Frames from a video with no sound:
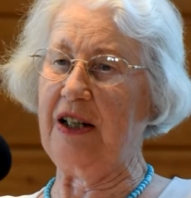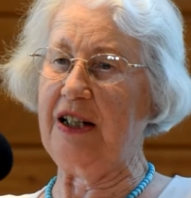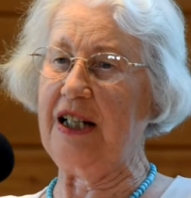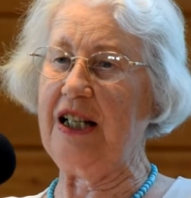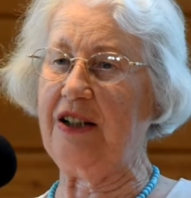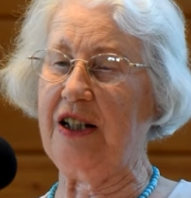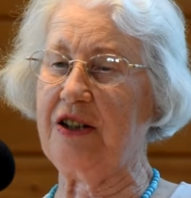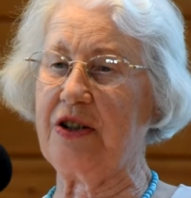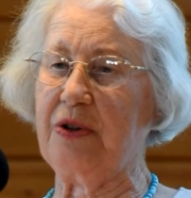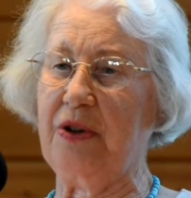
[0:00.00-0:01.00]
when
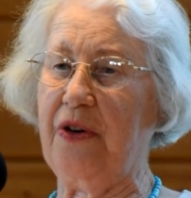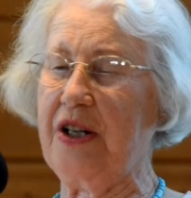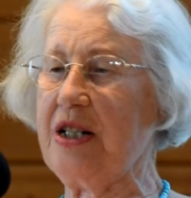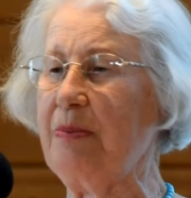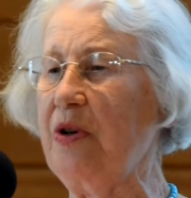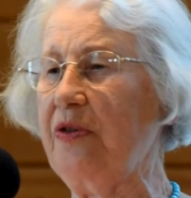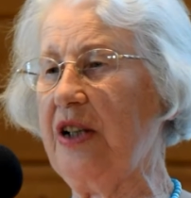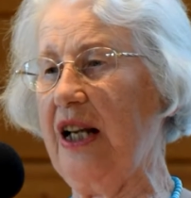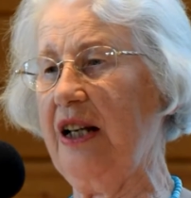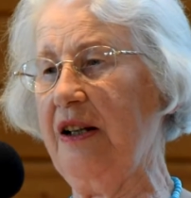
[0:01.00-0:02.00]
needed. So Doris
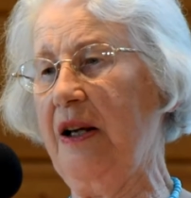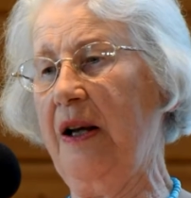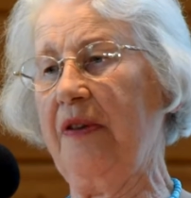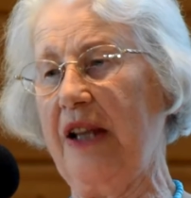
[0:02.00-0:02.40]
moved in.